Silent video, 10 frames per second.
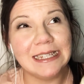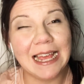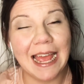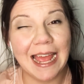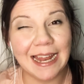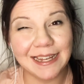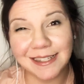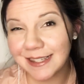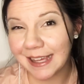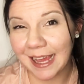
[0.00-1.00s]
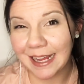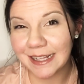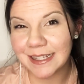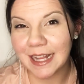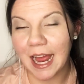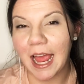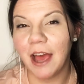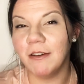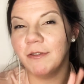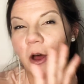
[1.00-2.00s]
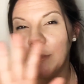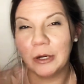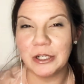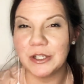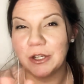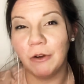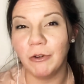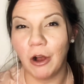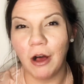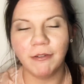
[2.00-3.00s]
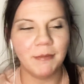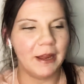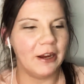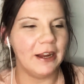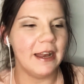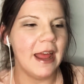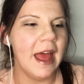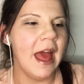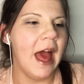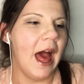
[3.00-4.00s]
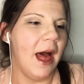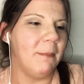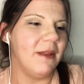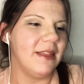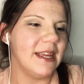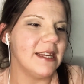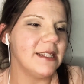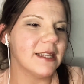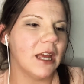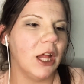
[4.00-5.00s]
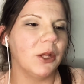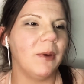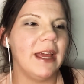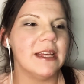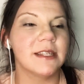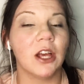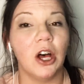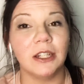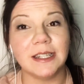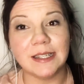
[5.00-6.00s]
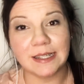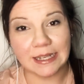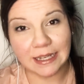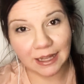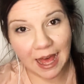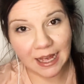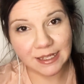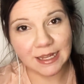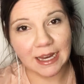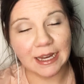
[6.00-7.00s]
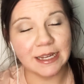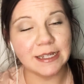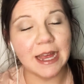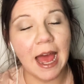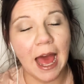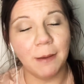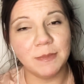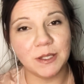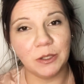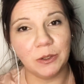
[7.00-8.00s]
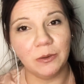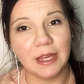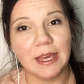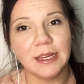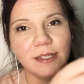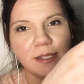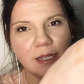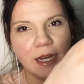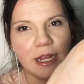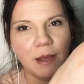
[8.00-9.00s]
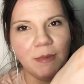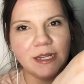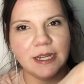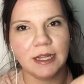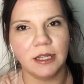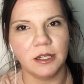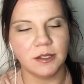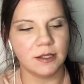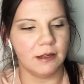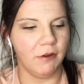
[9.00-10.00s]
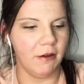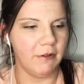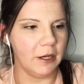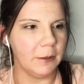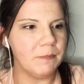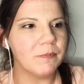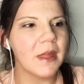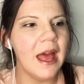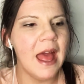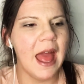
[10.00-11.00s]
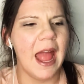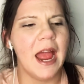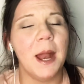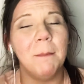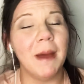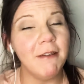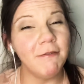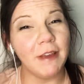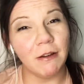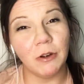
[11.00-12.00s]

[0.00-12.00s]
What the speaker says: 10 skeins that I have purchased overall from Erin. But this colorway is called Sea Glass, and it is absolutely stunning. I'm going to take the little sleeve off here. And my favorite